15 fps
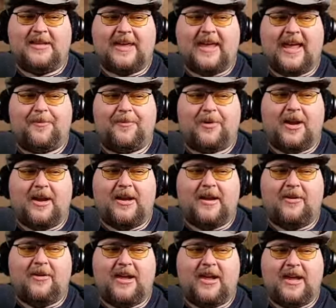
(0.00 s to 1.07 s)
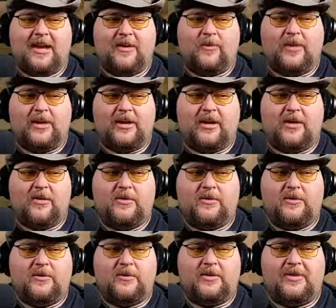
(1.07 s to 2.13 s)
the campground area, here we
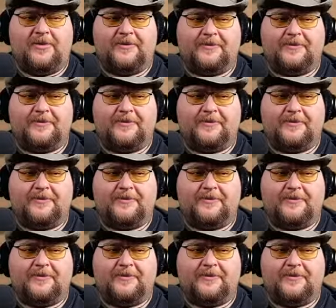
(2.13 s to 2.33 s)
go.